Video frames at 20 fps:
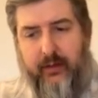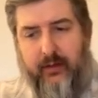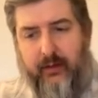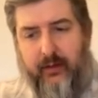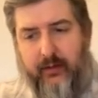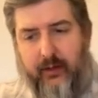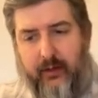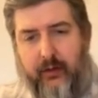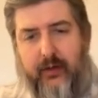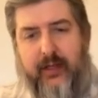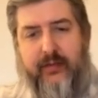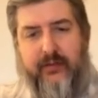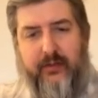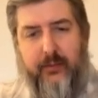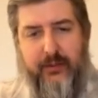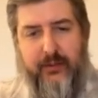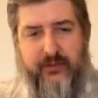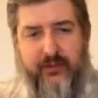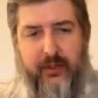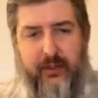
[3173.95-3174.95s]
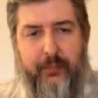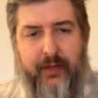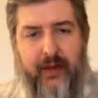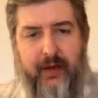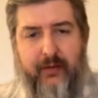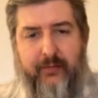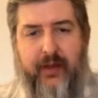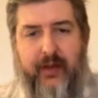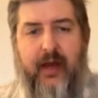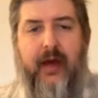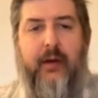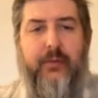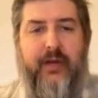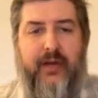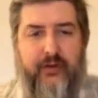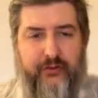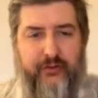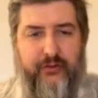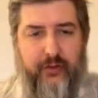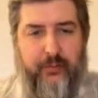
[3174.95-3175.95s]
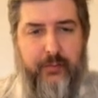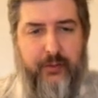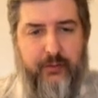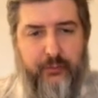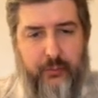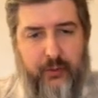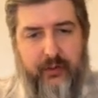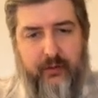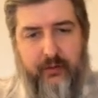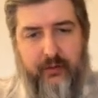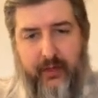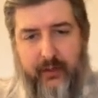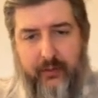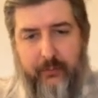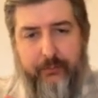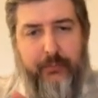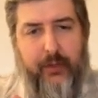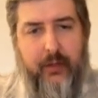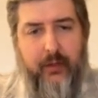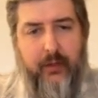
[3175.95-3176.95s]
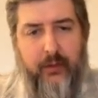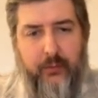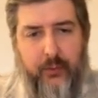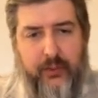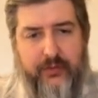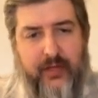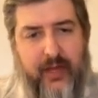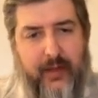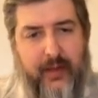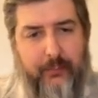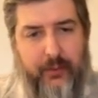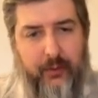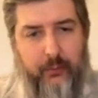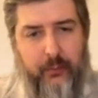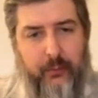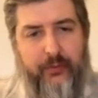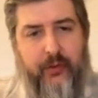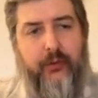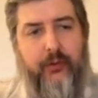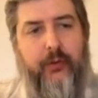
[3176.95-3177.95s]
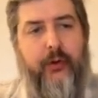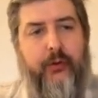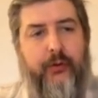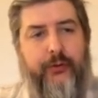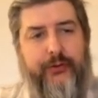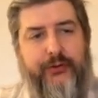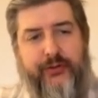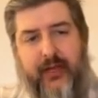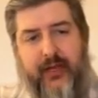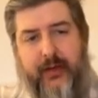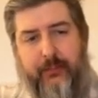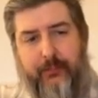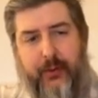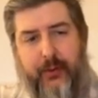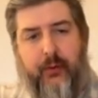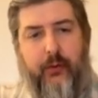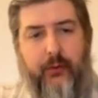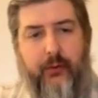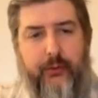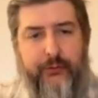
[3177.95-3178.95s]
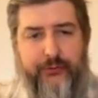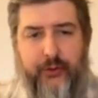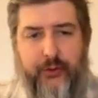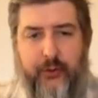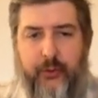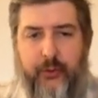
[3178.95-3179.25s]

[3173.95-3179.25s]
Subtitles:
needs to be some kind of combination between like what's happening with the local state, but also,